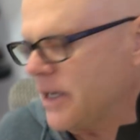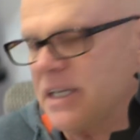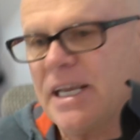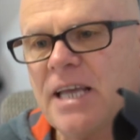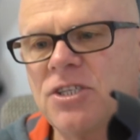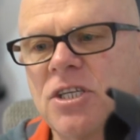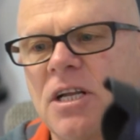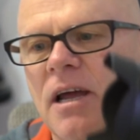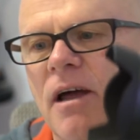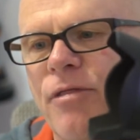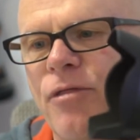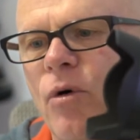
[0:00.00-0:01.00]
but yesterday
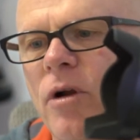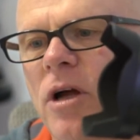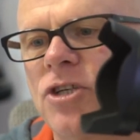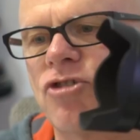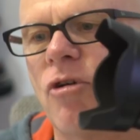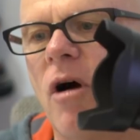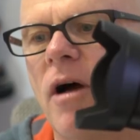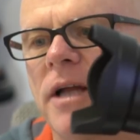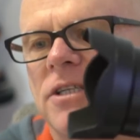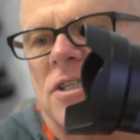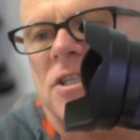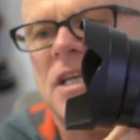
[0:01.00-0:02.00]
I thought I'd try
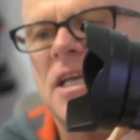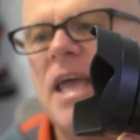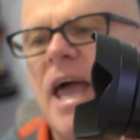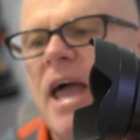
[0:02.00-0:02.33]
to see